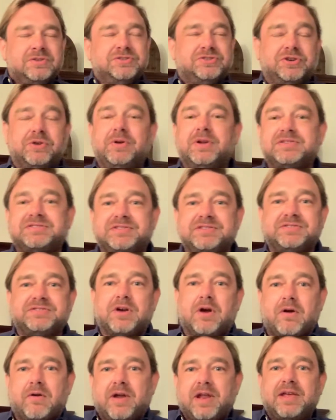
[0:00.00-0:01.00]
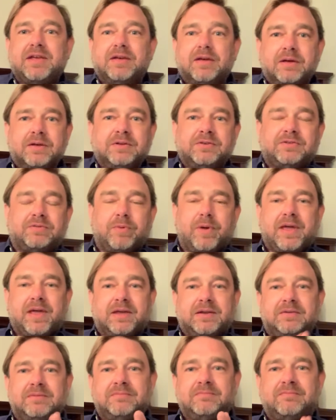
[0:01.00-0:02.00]
Judas is already
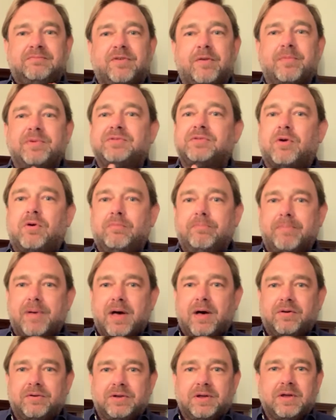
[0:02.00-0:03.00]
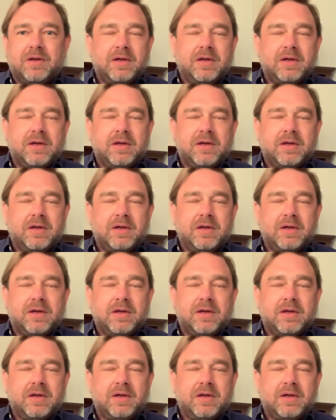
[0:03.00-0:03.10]
swinging from his own belt.